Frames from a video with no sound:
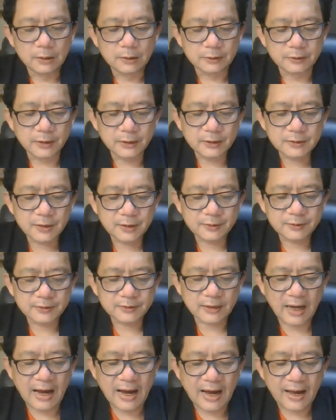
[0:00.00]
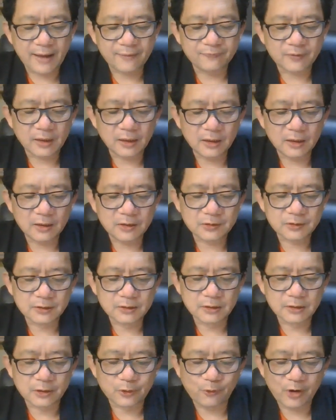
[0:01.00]
This is an
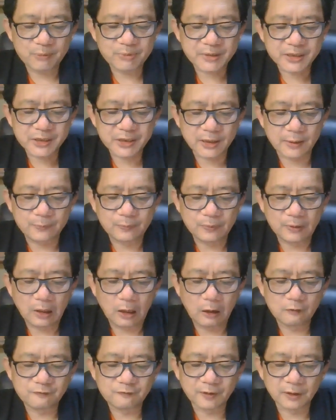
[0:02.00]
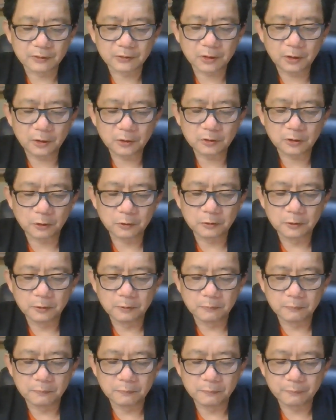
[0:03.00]
inscription of a turtle
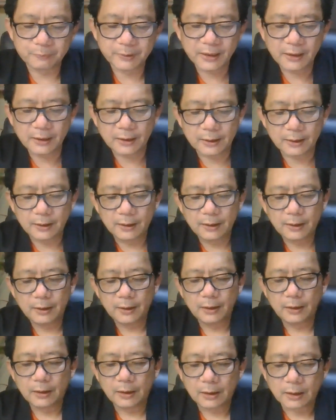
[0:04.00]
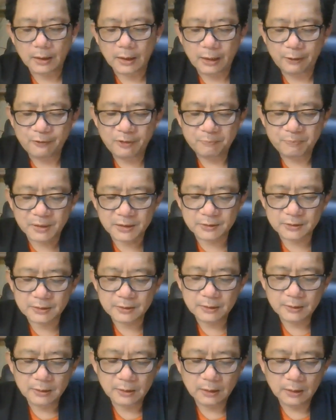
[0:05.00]
belly
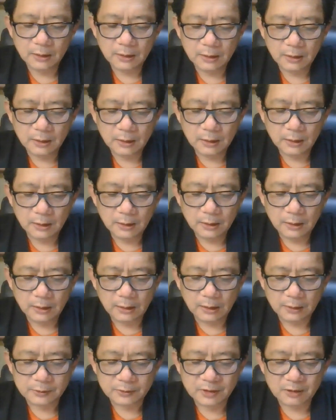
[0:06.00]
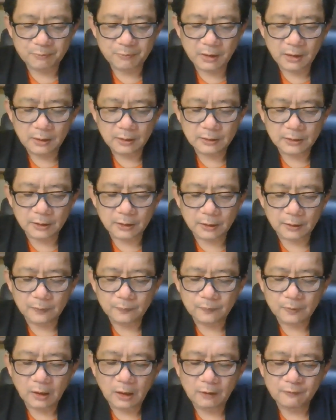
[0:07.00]
carapace. The
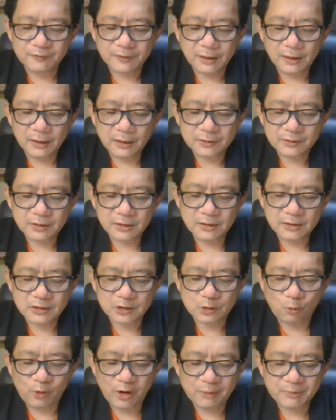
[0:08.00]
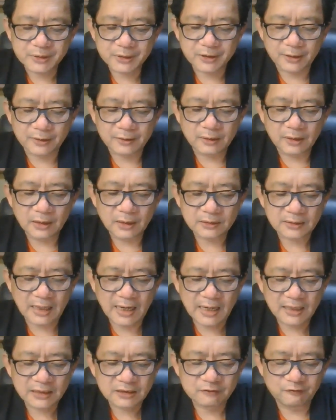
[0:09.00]
meaning of its inscription is
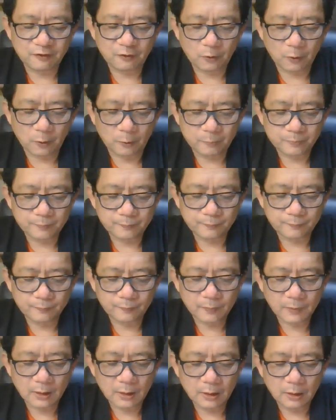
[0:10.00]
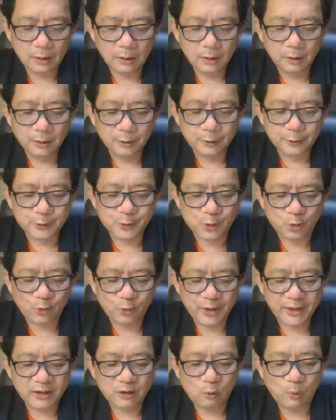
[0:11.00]
as follows.
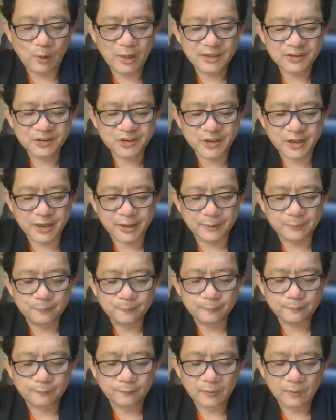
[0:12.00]
Trade question.